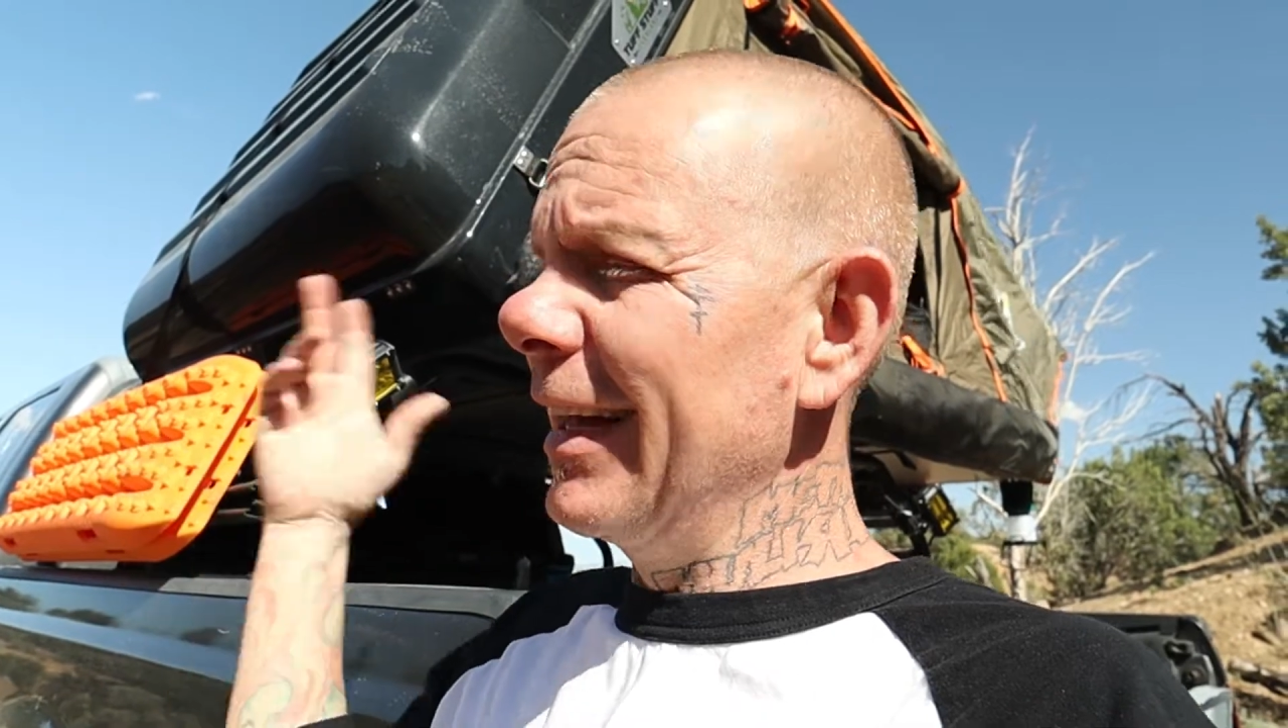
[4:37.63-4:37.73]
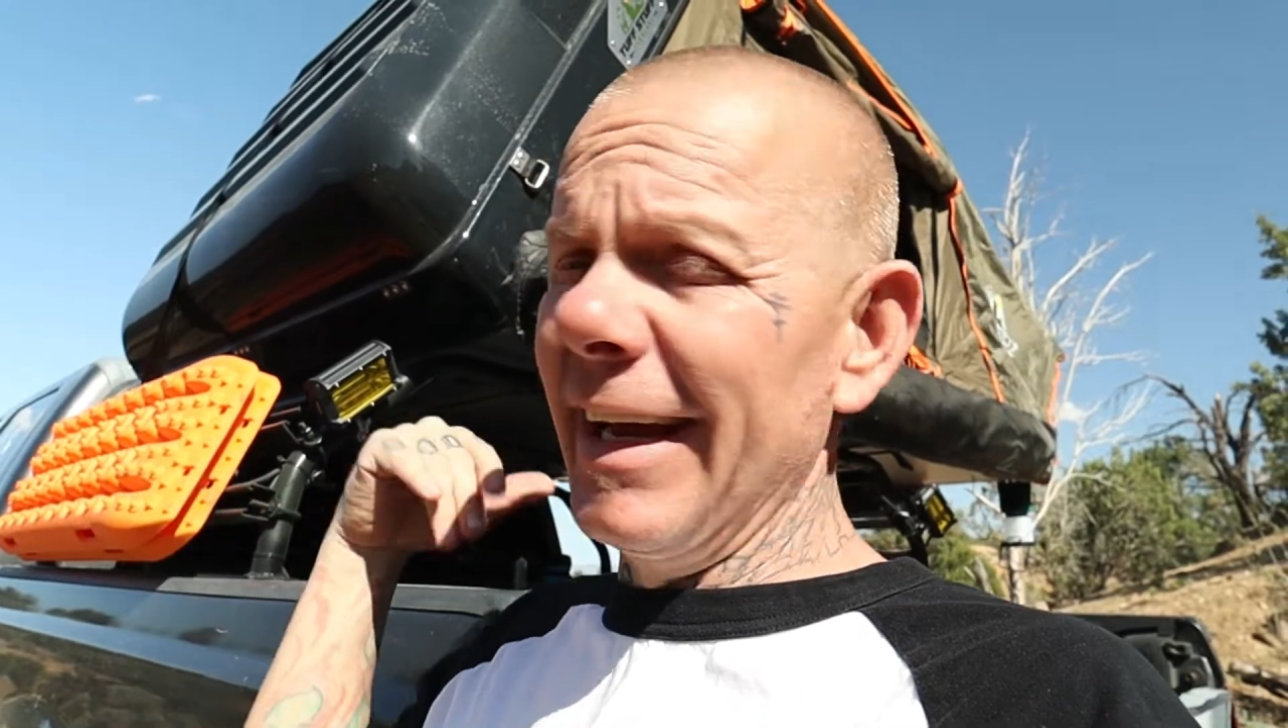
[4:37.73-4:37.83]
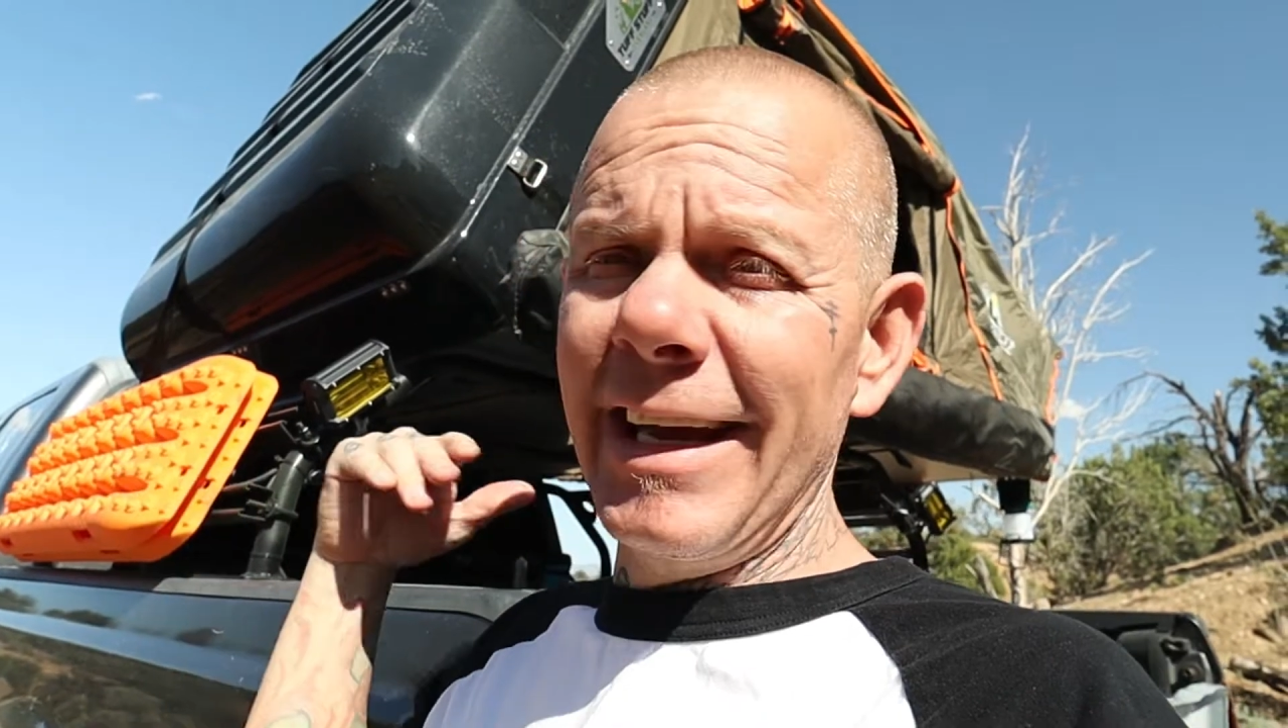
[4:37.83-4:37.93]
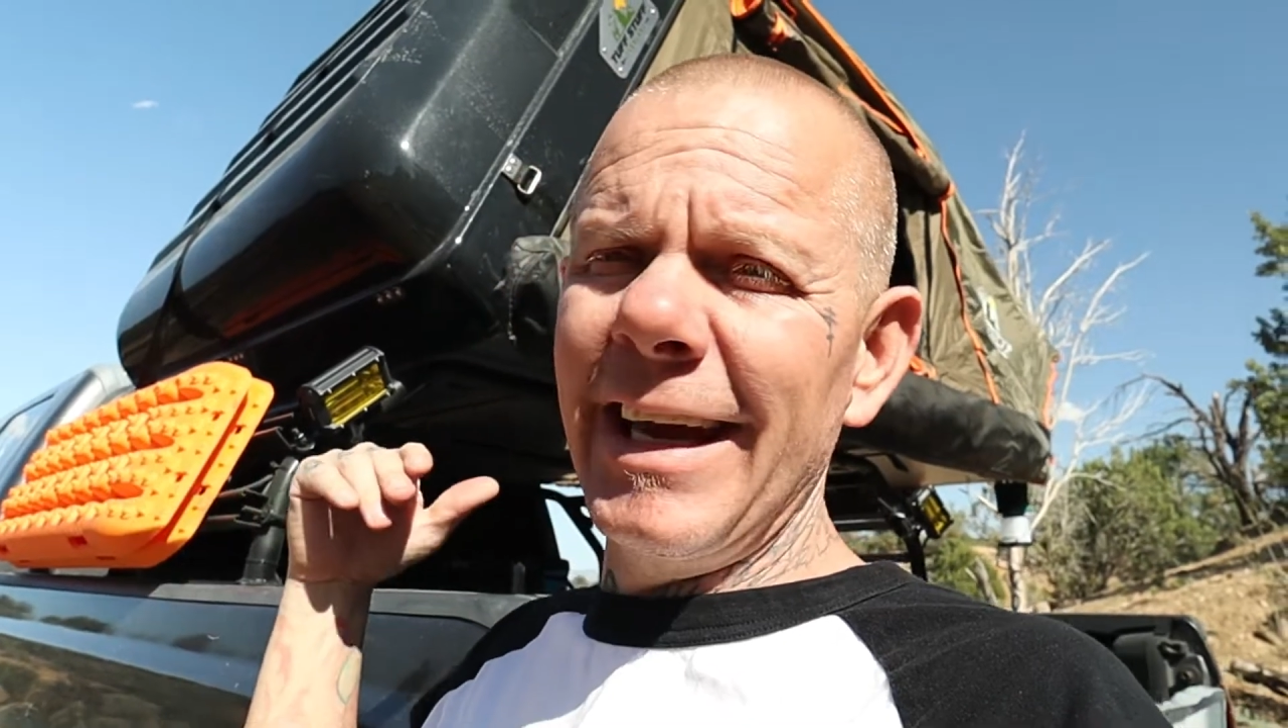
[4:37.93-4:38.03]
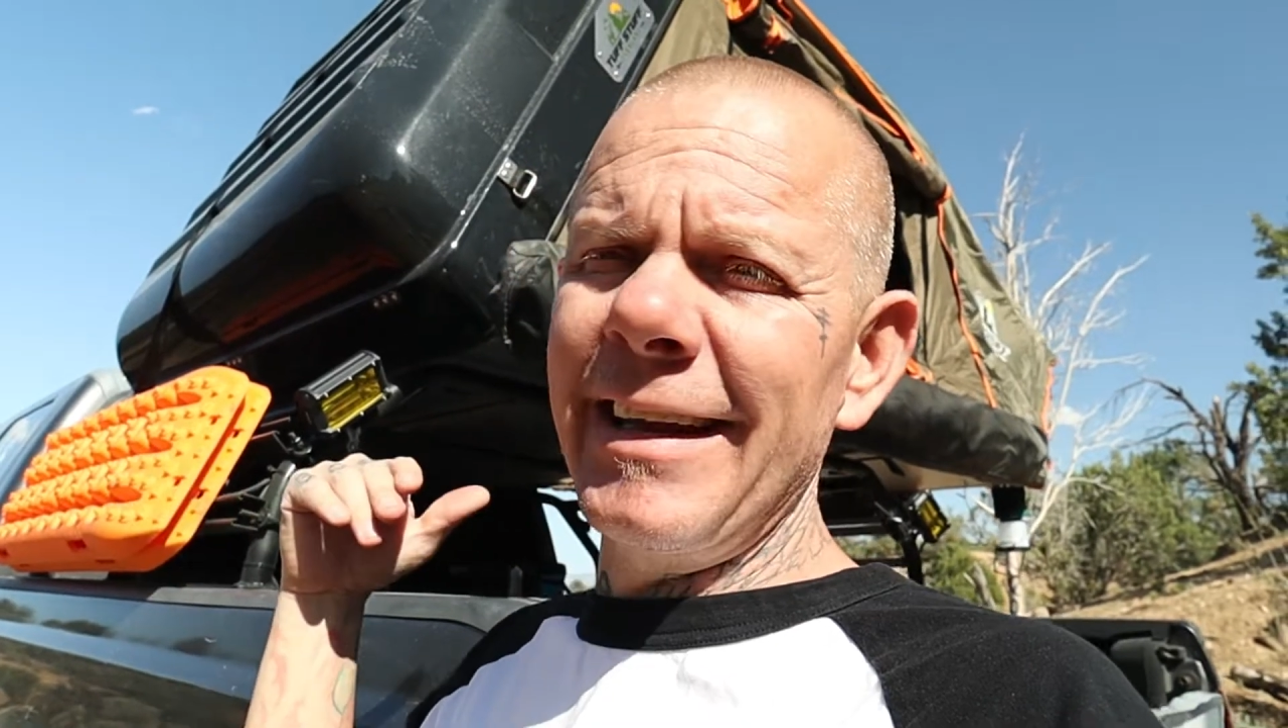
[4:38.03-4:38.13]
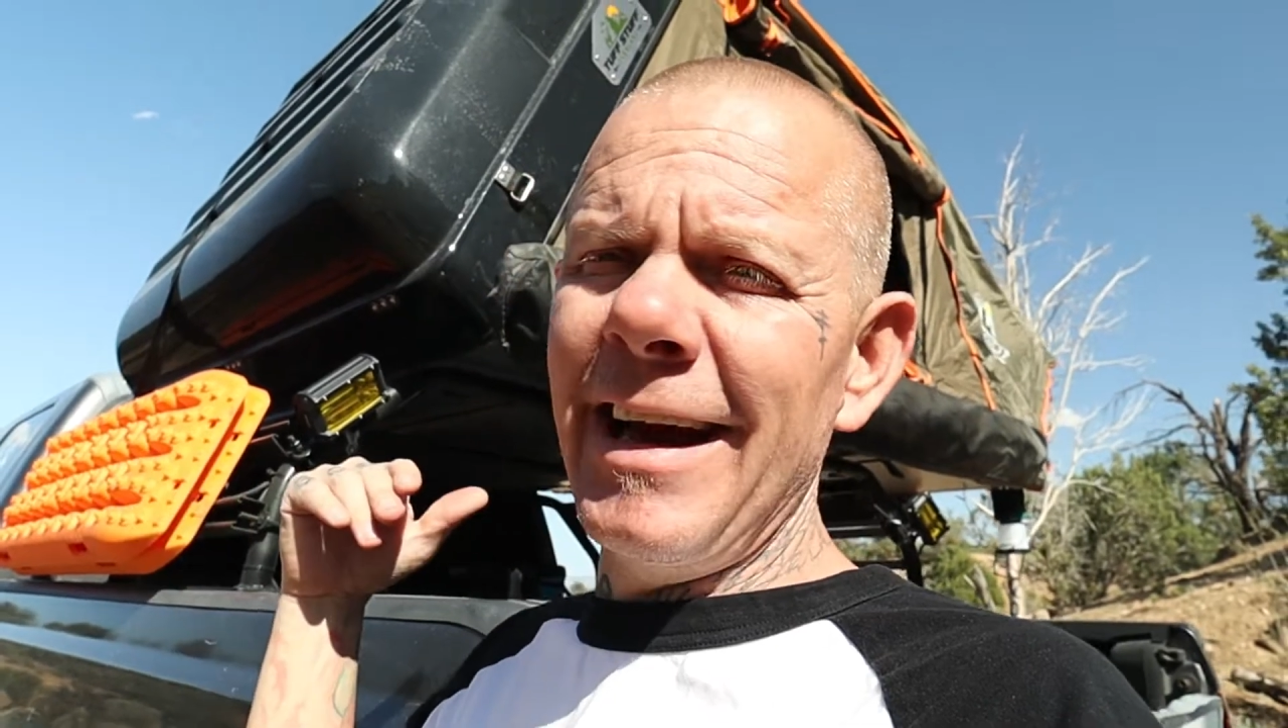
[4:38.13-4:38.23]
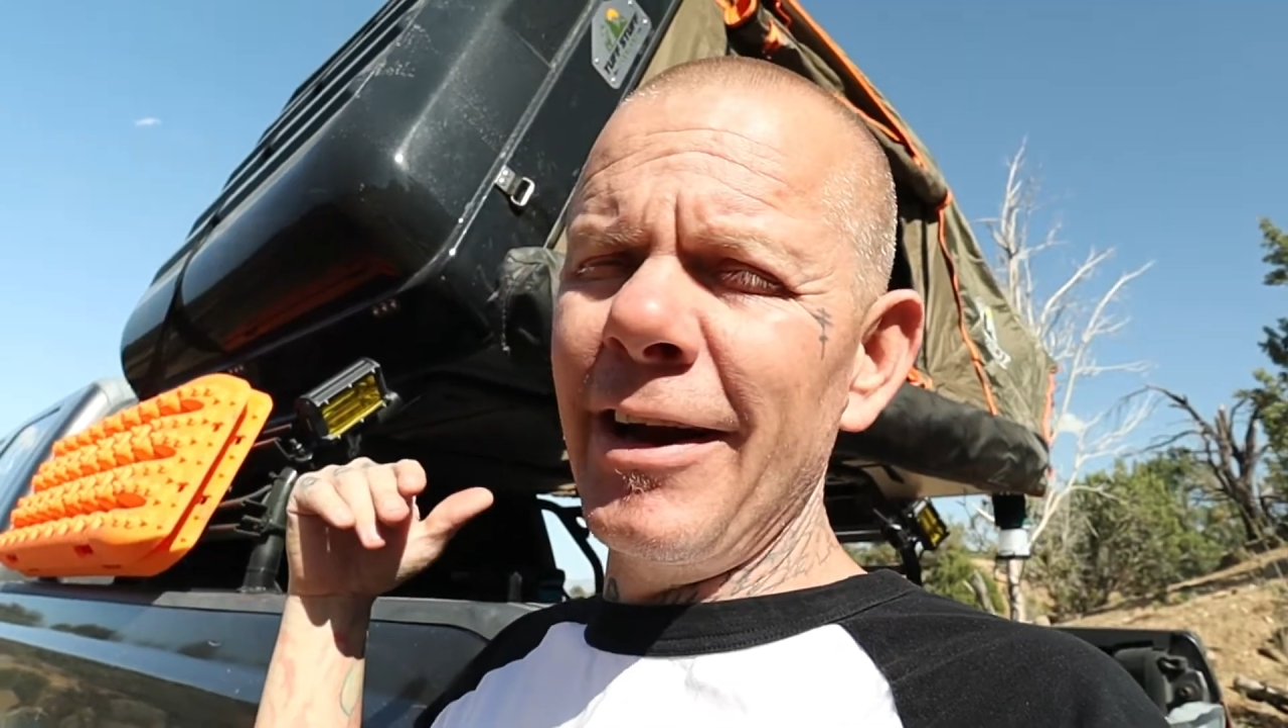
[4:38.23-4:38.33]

getting kicked